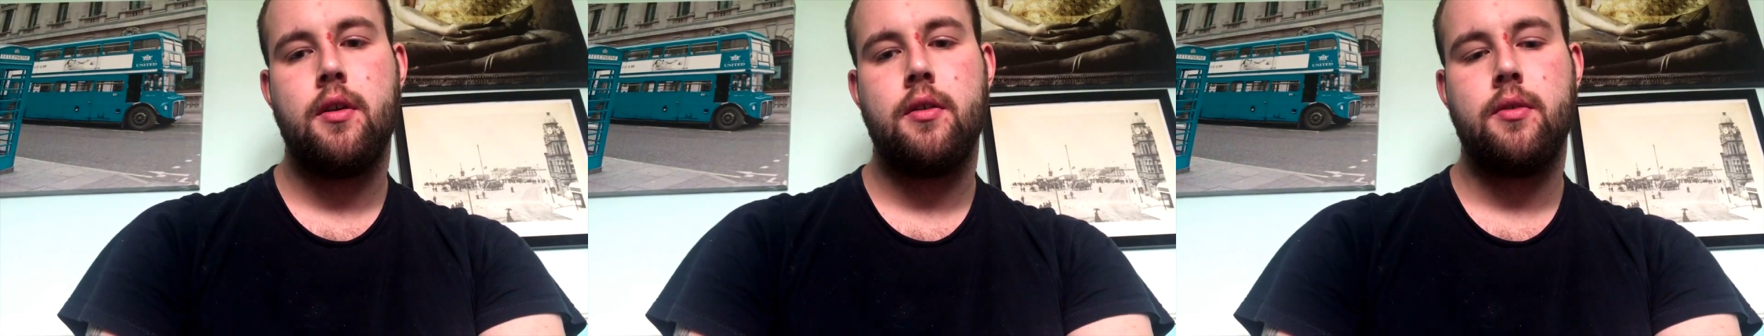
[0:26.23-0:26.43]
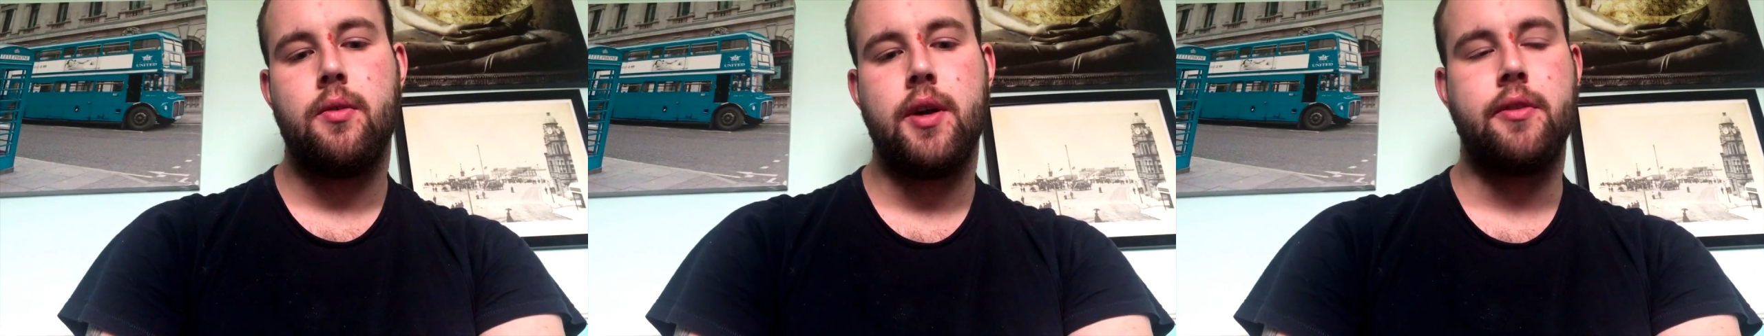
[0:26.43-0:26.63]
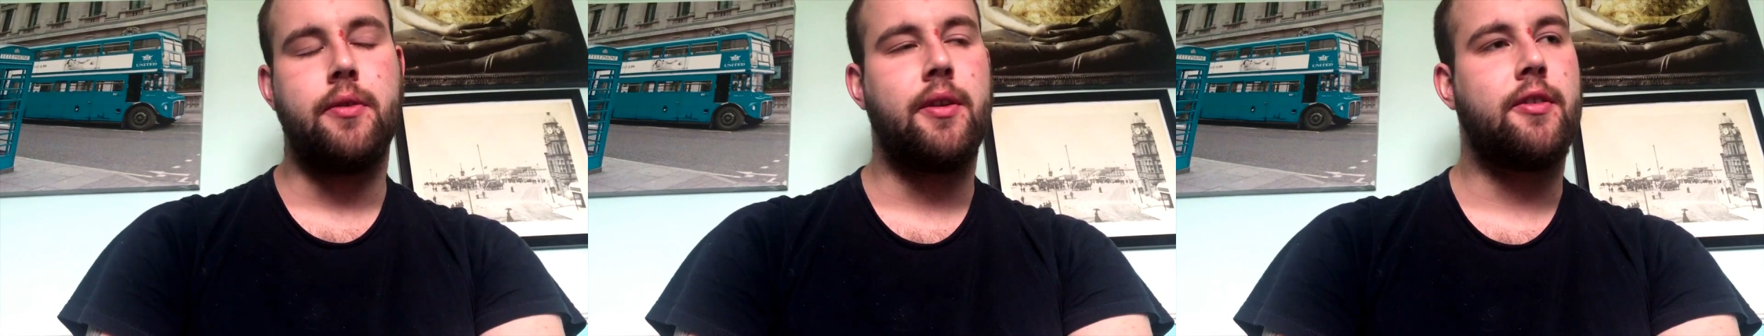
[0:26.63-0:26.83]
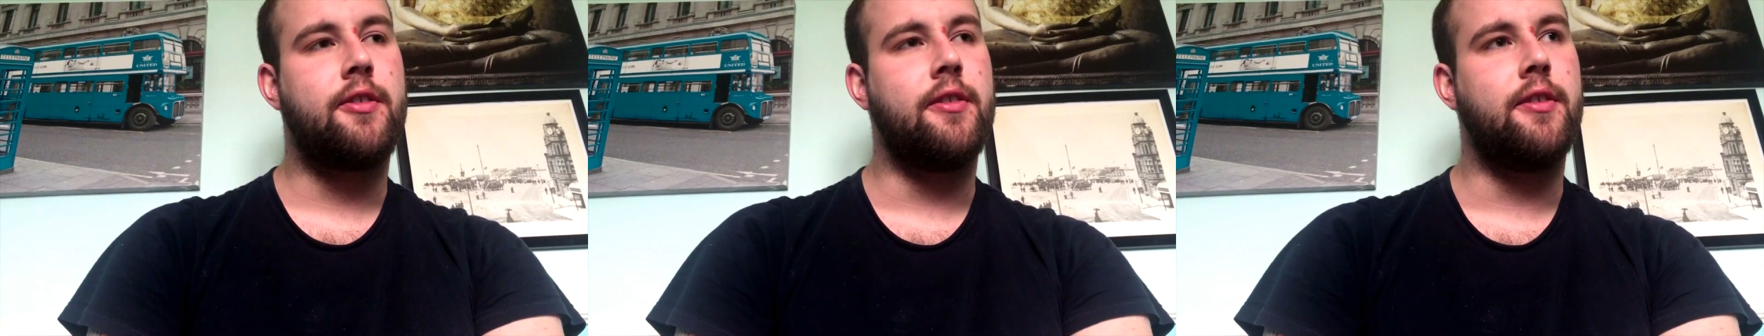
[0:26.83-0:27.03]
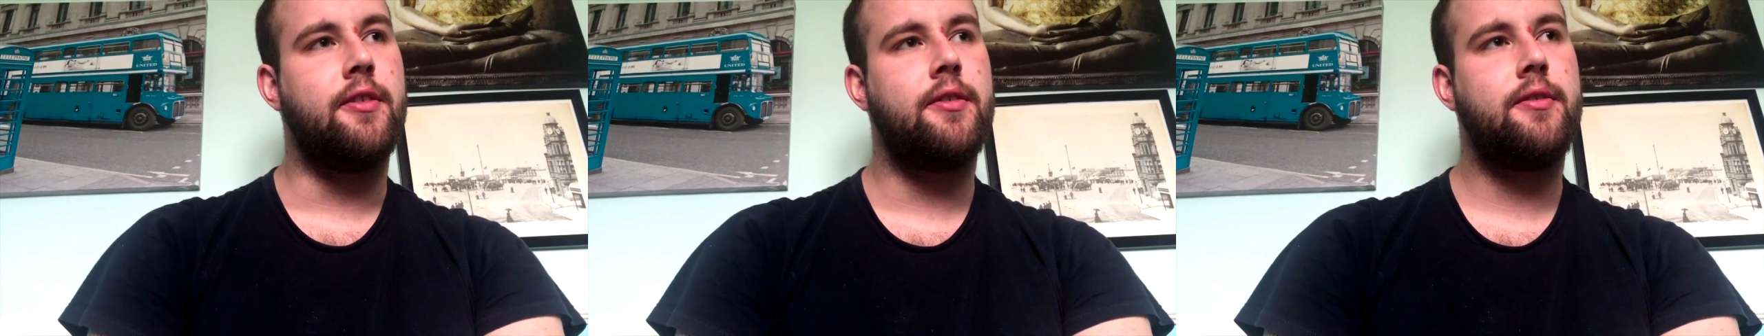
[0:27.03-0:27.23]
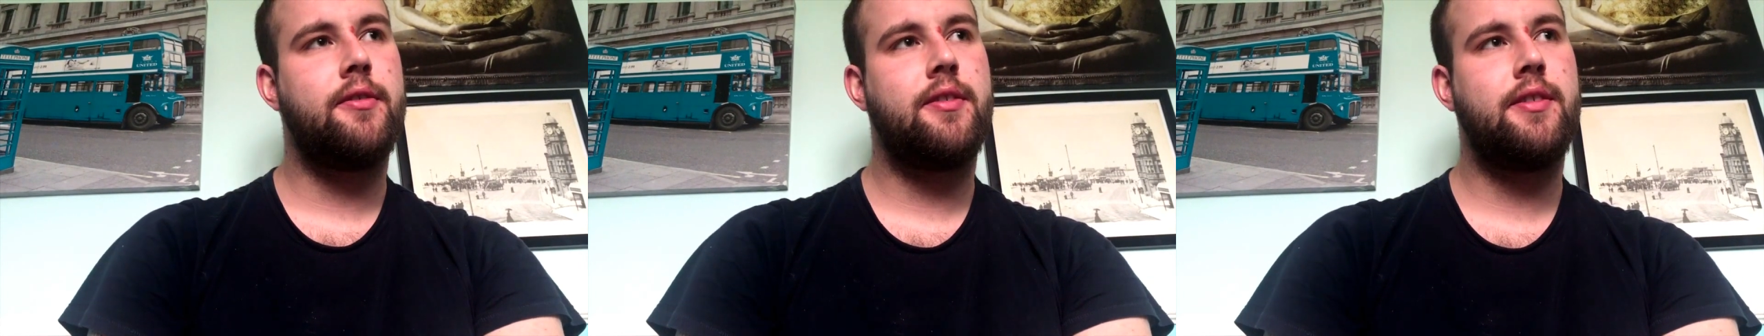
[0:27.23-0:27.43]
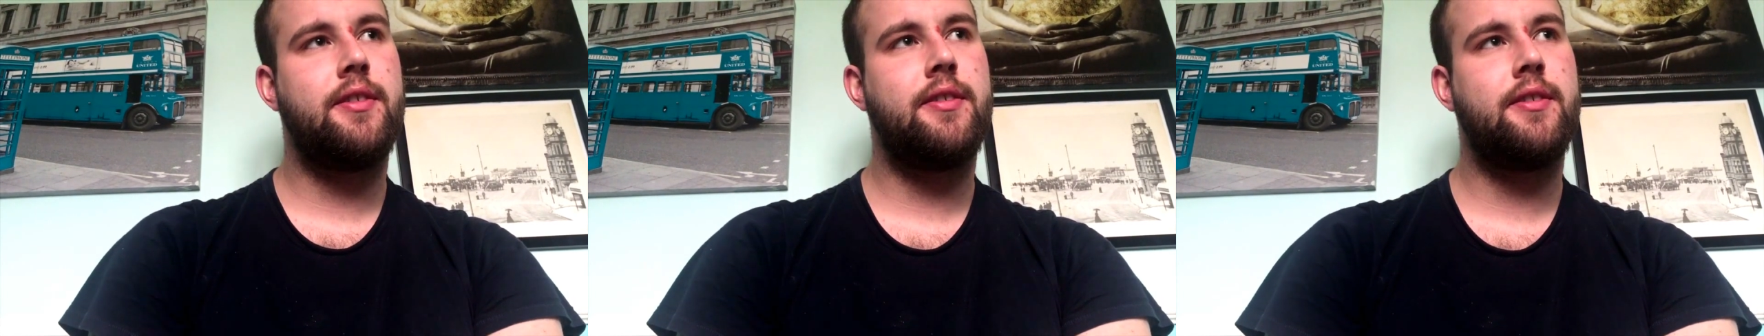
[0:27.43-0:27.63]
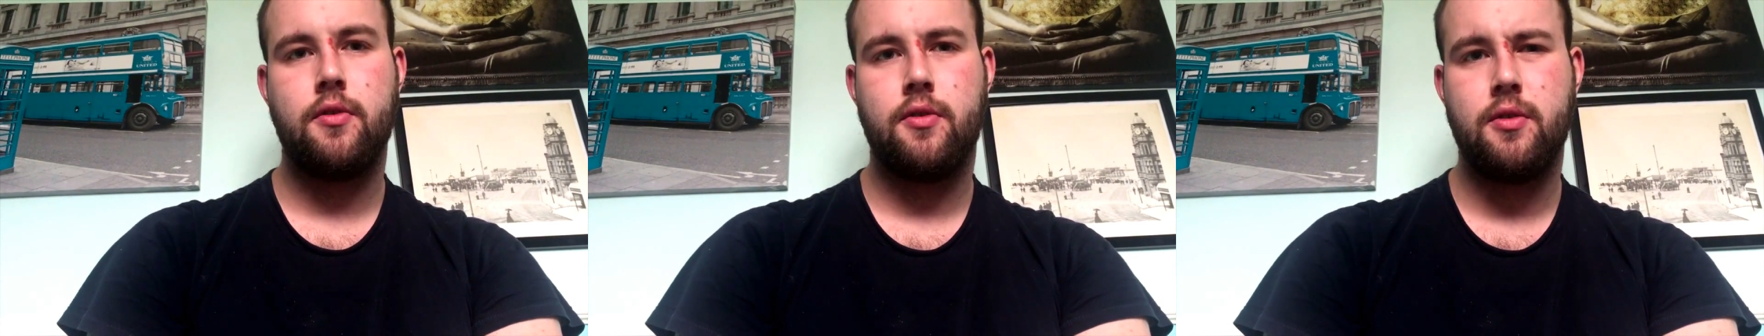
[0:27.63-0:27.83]
Where do I start?
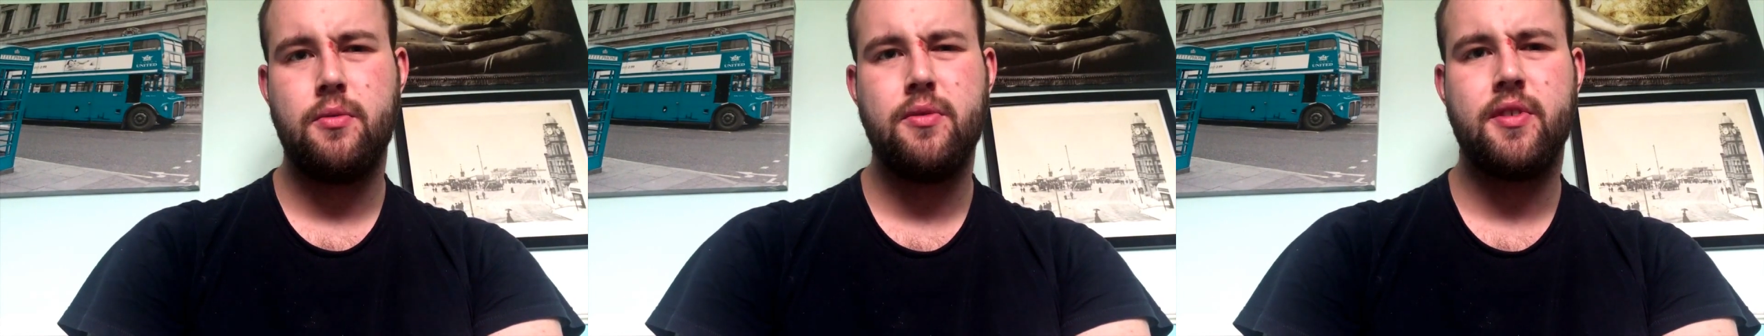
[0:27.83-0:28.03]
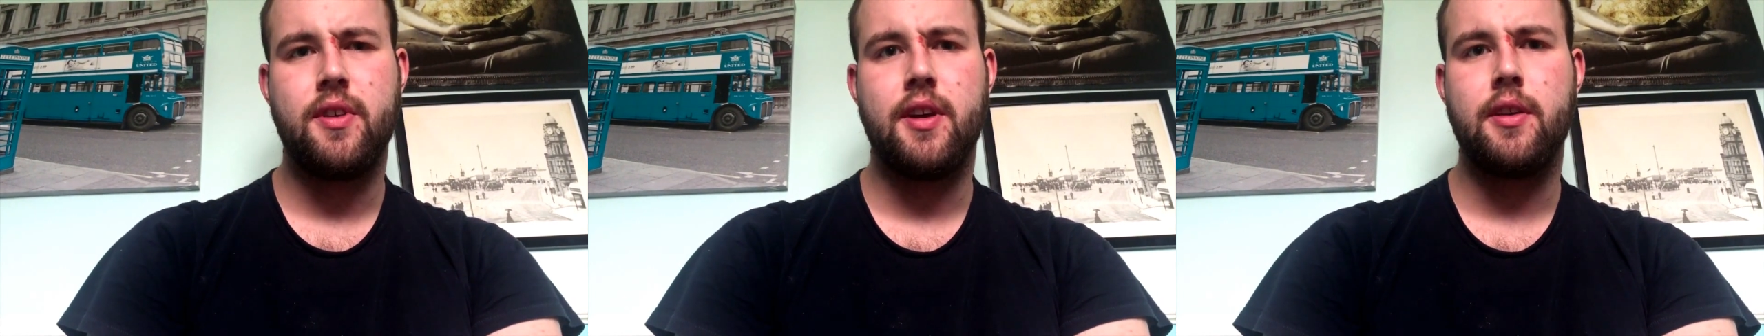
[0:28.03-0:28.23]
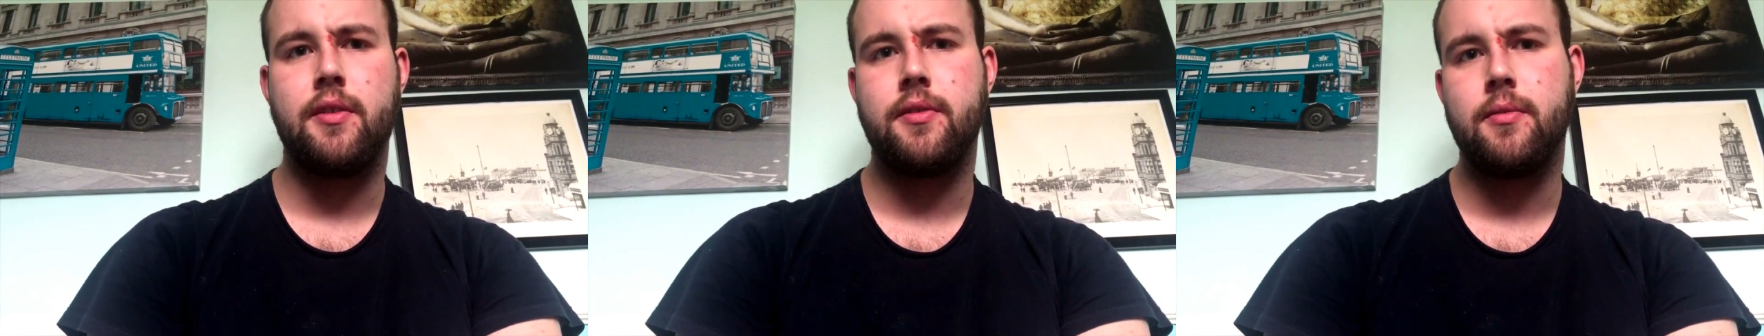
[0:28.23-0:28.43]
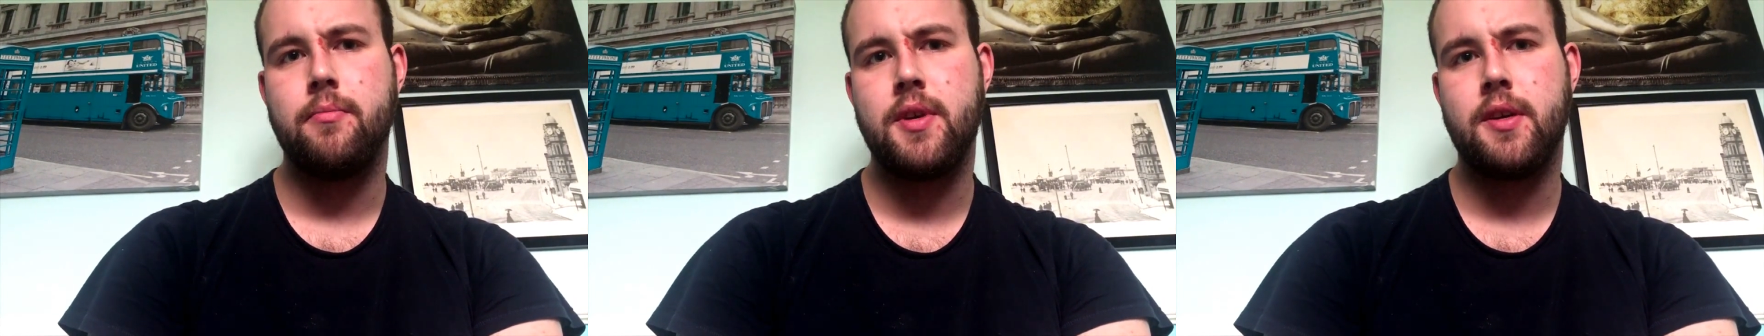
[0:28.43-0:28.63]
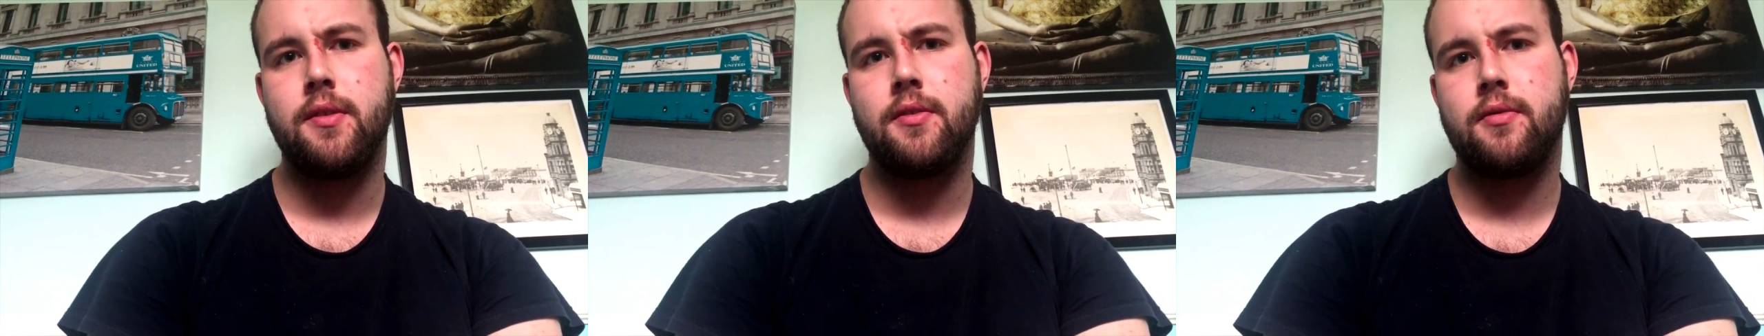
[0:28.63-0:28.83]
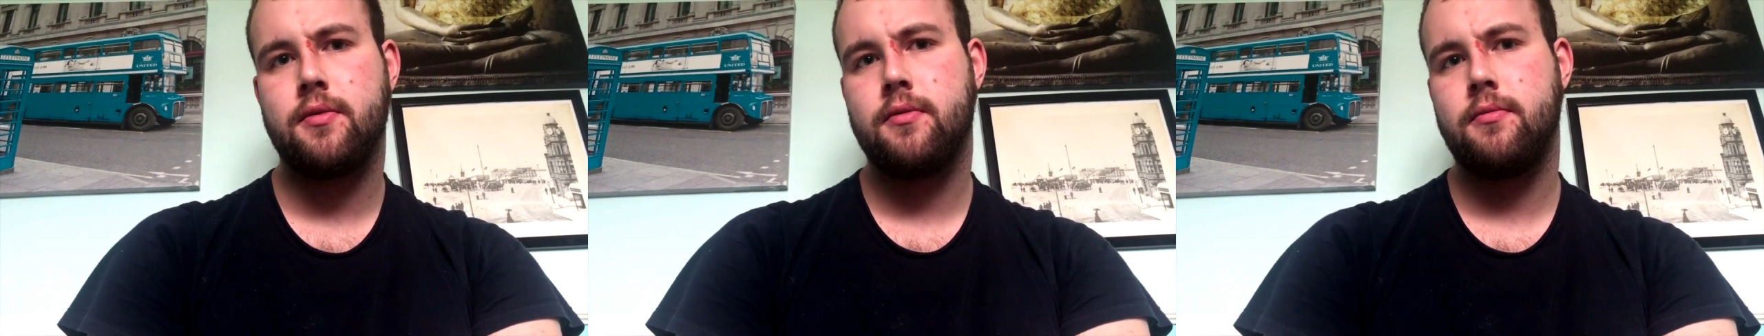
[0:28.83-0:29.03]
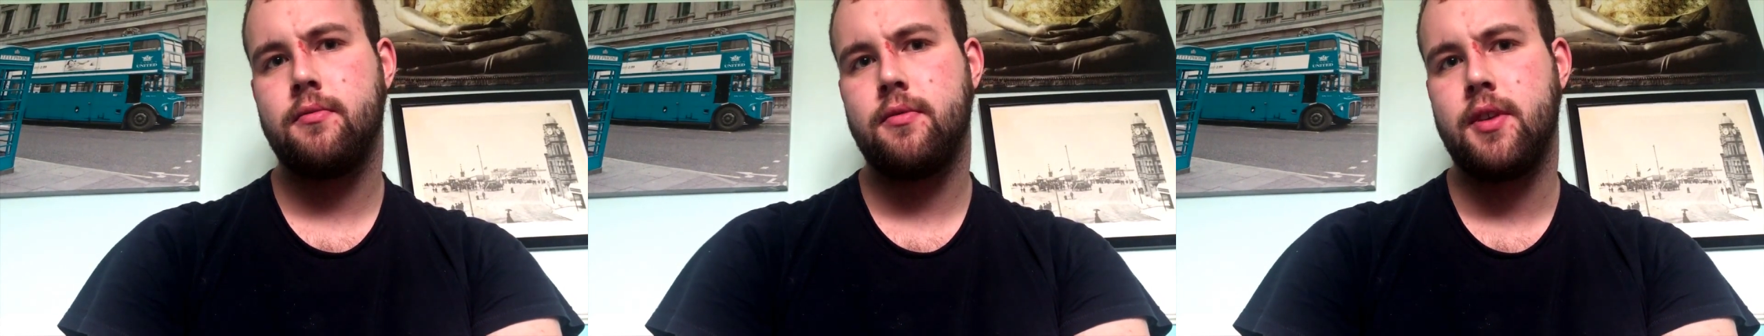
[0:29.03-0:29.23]
Suicide is the biggest